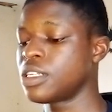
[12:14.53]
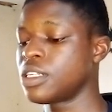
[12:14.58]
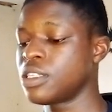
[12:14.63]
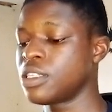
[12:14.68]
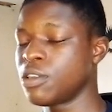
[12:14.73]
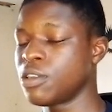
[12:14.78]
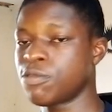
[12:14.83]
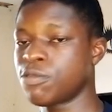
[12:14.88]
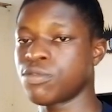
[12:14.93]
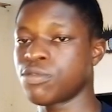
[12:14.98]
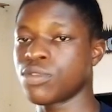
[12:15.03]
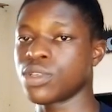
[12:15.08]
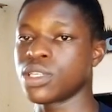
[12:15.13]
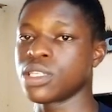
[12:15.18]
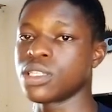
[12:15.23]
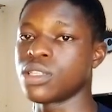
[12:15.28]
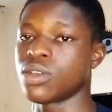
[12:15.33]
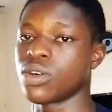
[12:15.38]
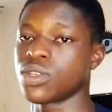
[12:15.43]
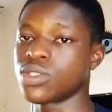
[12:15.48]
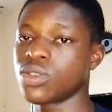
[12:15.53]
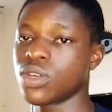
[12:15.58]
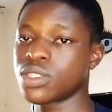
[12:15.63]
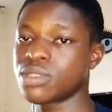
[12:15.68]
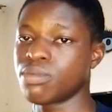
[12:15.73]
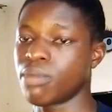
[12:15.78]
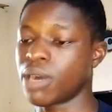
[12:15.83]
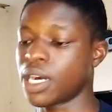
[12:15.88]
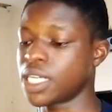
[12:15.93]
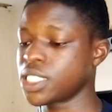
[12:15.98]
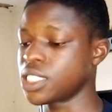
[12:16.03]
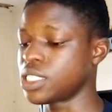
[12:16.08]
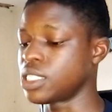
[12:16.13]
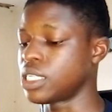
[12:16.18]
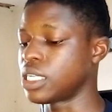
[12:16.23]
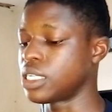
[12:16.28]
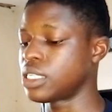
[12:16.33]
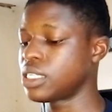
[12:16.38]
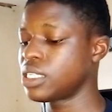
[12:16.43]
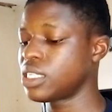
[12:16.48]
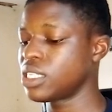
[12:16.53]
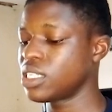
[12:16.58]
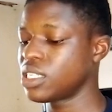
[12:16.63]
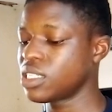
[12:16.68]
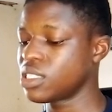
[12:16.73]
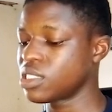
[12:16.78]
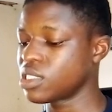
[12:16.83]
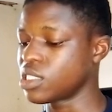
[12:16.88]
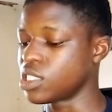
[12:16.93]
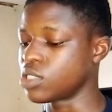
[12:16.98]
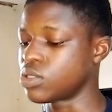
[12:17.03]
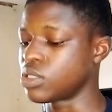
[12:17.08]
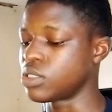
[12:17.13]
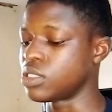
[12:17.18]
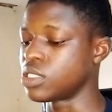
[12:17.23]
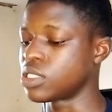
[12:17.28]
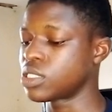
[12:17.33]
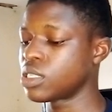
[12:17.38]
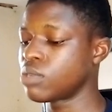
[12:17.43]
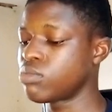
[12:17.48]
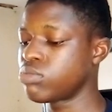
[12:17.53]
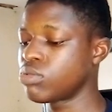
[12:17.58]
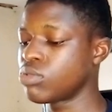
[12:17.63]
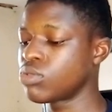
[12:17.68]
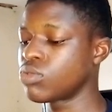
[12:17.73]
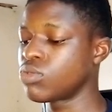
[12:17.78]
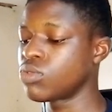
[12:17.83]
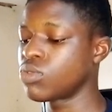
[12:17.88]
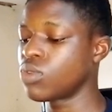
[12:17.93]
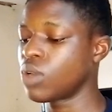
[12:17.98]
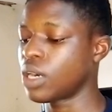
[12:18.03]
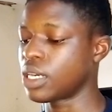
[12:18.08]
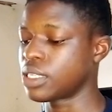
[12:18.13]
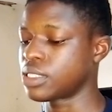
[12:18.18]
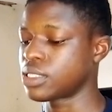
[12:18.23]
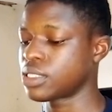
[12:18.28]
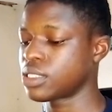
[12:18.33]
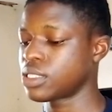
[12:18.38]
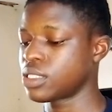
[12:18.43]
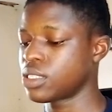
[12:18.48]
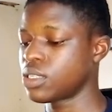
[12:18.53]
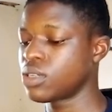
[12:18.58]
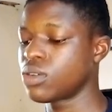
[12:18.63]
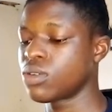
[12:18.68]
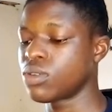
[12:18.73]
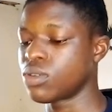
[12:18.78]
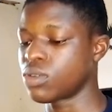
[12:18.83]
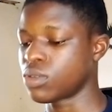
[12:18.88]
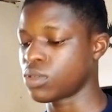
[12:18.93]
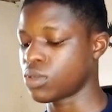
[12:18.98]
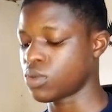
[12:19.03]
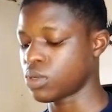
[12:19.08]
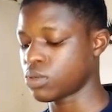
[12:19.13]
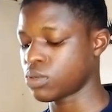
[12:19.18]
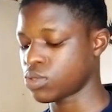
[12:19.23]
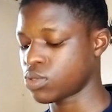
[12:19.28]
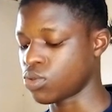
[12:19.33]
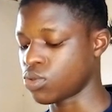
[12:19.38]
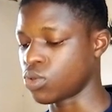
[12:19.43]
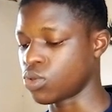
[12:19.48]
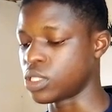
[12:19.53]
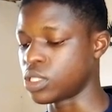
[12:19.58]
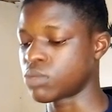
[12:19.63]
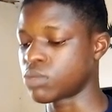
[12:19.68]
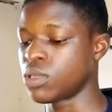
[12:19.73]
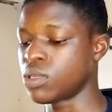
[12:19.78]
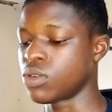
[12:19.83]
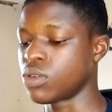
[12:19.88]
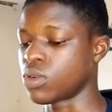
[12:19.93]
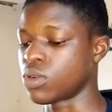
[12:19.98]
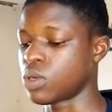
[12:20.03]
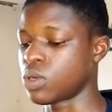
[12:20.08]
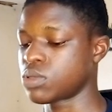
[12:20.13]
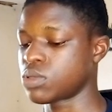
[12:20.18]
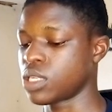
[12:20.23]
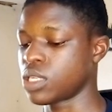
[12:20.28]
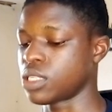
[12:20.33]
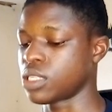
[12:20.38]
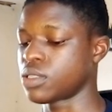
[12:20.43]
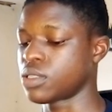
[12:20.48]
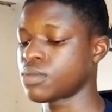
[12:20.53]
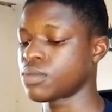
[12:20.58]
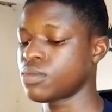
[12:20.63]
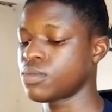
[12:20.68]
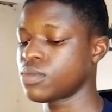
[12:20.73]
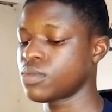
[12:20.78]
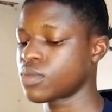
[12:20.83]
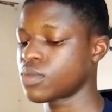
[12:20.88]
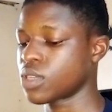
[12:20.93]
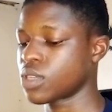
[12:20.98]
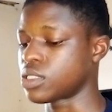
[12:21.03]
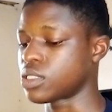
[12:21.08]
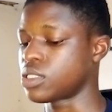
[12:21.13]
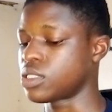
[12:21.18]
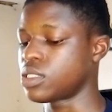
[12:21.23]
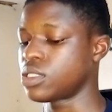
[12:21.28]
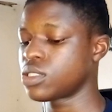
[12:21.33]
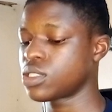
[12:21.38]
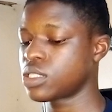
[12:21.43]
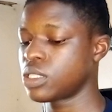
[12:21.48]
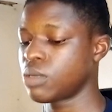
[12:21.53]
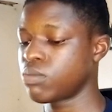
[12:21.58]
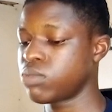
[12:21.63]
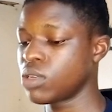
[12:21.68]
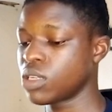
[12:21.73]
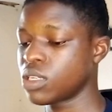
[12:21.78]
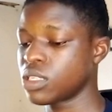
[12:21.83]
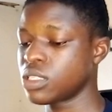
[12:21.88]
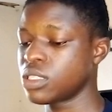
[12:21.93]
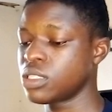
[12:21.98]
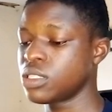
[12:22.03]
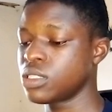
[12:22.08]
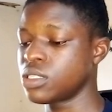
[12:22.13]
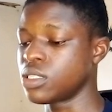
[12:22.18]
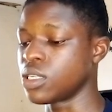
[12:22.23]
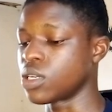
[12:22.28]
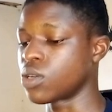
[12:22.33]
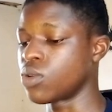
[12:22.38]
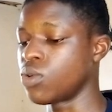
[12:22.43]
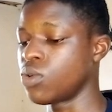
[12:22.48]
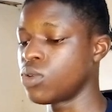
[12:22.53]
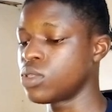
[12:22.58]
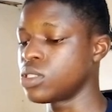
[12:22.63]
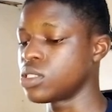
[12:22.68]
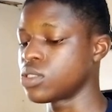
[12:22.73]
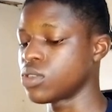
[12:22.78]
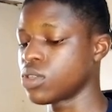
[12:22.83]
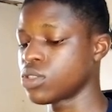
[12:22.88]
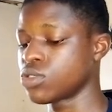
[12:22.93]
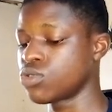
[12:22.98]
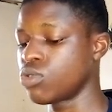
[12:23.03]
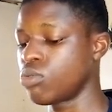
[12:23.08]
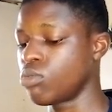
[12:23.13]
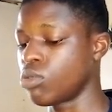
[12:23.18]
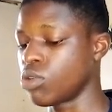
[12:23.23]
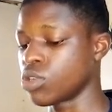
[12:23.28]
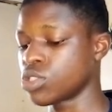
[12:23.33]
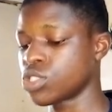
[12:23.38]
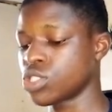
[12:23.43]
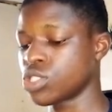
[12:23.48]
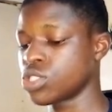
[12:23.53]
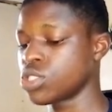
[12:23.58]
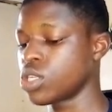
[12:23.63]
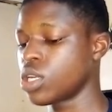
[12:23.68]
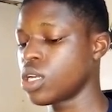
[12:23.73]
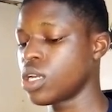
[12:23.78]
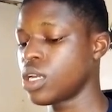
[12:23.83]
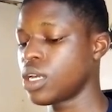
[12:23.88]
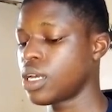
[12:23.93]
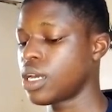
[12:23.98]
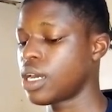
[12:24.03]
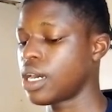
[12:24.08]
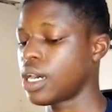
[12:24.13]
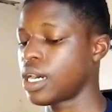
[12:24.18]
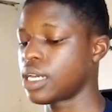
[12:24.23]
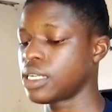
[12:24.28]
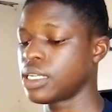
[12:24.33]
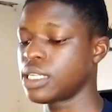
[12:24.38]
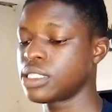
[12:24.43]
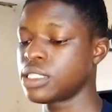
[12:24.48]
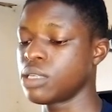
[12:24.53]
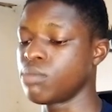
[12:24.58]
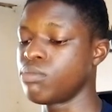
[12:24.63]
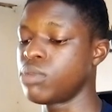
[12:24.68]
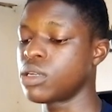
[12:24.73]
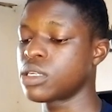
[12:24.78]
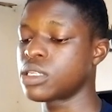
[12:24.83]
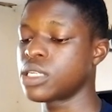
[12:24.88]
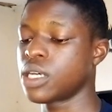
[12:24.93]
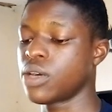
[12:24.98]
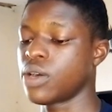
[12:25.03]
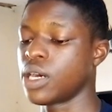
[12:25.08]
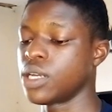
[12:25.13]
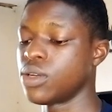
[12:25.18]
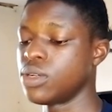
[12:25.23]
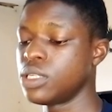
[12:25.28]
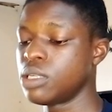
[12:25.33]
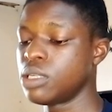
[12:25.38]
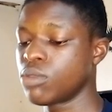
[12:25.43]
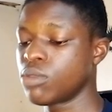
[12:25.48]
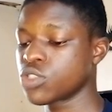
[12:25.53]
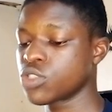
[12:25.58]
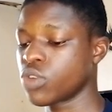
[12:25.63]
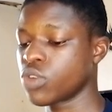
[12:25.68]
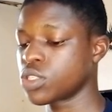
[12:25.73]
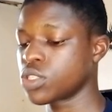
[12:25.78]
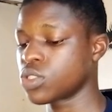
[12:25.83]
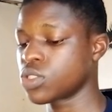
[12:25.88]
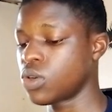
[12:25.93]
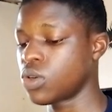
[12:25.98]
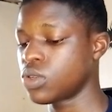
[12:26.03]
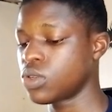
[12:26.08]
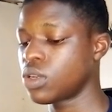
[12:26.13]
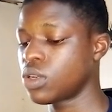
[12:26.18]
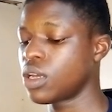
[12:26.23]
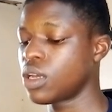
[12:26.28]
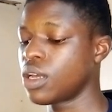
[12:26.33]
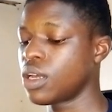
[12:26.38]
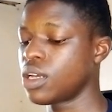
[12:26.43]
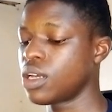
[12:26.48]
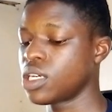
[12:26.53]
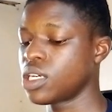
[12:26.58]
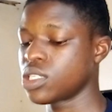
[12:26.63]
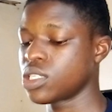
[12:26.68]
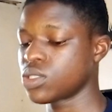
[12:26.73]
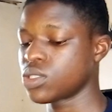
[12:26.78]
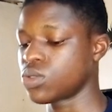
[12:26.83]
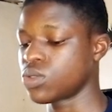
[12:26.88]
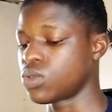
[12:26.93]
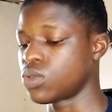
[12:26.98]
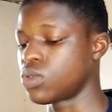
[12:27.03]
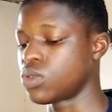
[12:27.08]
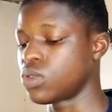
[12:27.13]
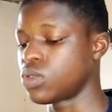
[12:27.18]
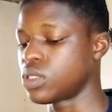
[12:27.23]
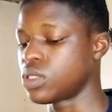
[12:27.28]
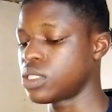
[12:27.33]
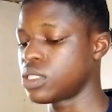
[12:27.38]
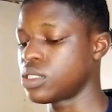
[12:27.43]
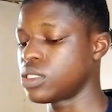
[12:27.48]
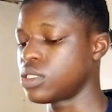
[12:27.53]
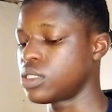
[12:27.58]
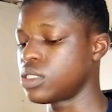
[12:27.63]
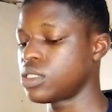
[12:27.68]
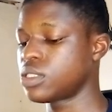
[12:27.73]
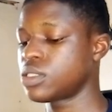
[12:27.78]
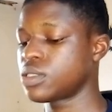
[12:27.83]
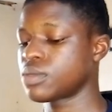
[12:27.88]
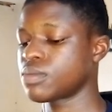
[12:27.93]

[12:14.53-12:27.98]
If it does not match, then it will disable Google Ads on your web to display on your website. And see, simply this is the code. It's not too much. And there's the breakdown anonymous function. So this is it.